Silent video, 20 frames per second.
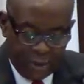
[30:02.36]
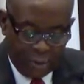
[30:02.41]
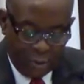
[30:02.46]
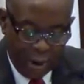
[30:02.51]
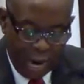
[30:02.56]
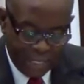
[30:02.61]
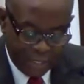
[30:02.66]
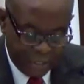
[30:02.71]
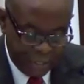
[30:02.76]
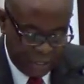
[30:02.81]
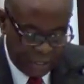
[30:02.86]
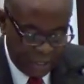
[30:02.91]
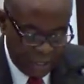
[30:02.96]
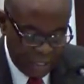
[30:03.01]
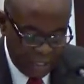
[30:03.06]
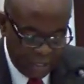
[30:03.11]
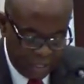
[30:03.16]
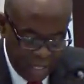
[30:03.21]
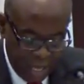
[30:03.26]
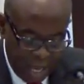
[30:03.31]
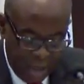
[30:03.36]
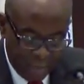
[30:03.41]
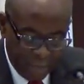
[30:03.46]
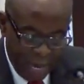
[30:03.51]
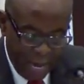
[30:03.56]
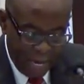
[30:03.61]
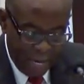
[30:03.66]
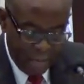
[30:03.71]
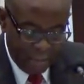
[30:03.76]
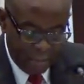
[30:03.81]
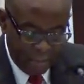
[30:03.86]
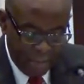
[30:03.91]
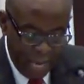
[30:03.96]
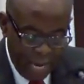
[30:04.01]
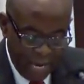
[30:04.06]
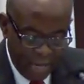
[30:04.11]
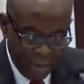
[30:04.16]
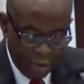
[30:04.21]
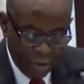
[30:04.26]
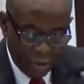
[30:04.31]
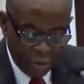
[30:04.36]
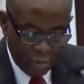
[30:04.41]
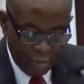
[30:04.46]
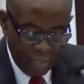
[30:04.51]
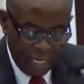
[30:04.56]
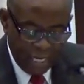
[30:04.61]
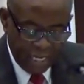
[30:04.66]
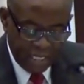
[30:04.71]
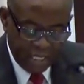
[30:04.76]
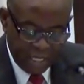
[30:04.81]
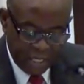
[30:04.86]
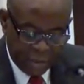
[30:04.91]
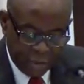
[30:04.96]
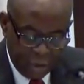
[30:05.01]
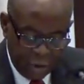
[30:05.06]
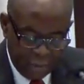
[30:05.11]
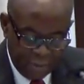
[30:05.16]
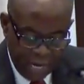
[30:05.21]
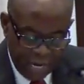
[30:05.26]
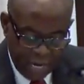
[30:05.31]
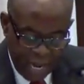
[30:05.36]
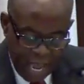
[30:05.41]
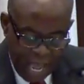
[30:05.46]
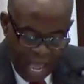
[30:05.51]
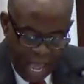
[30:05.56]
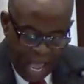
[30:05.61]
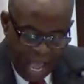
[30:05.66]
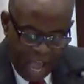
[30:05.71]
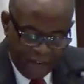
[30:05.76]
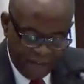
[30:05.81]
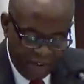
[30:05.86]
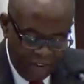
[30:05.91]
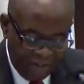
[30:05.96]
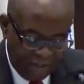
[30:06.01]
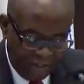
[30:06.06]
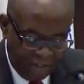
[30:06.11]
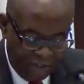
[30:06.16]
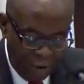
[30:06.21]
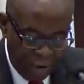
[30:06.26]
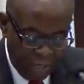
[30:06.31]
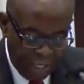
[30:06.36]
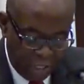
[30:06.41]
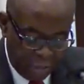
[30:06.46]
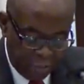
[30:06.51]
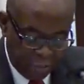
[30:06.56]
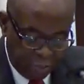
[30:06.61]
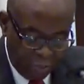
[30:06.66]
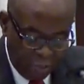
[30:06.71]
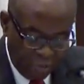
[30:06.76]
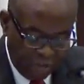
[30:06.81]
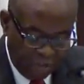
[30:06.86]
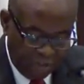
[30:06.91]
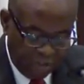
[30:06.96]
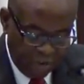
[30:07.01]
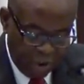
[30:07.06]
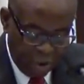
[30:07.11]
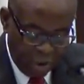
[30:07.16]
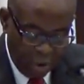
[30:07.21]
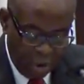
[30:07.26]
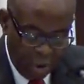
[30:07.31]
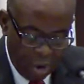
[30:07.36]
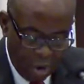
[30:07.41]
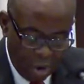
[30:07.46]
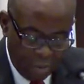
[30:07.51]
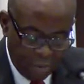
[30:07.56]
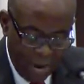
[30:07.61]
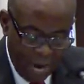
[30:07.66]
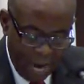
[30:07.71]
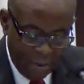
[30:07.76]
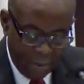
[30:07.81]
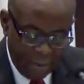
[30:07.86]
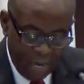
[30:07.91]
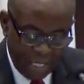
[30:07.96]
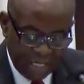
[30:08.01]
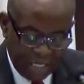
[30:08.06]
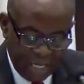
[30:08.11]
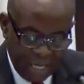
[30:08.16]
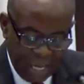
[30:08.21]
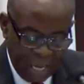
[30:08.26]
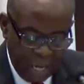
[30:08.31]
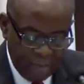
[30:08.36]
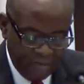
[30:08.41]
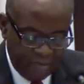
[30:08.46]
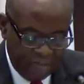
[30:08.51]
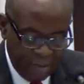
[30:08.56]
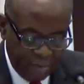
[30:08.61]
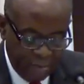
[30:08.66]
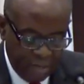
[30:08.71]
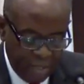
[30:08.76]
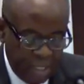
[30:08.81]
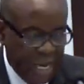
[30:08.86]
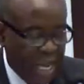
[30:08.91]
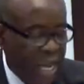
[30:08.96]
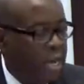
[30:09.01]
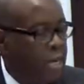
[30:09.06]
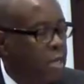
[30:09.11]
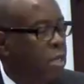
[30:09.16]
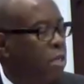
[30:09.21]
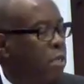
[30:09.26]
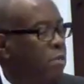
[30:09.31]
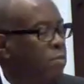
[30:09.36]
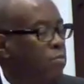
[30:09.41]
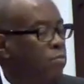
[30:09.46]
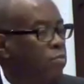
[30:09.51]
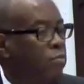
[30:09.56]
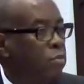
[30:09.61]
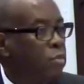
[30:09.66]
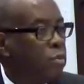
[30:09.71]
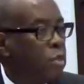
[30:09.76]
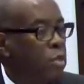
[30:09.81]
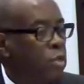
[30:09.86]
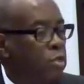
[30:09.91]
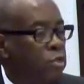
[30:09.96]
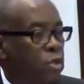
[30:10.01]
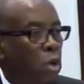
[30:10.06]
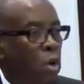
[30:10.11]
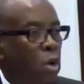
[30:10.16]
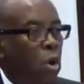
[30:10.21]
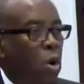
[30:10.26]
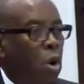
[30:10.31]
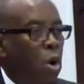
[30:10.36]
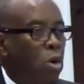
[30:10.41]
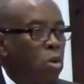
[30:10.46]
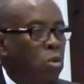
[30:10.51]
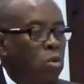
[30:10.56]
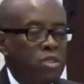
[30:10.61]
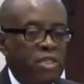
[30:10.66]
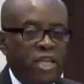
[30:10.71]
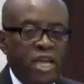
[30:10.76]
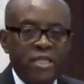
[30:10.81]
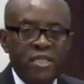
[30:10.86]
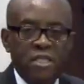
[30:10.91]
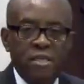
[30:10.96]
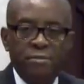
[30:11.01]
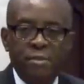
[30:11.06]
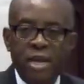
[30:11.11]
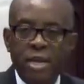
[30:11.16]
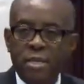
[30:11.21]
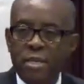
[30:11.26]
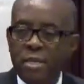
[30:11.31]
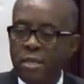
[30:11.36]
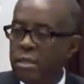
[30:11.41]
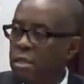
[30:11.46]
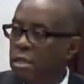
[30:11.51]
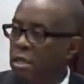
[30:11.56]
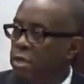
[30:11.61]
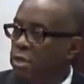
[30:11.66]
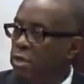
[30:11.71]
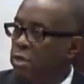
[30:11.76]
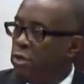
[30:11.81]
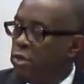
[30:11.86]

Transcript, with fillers: righteousness by a man whom he determined, having furnished proof for all by raising him from the dead. So Old Testament, New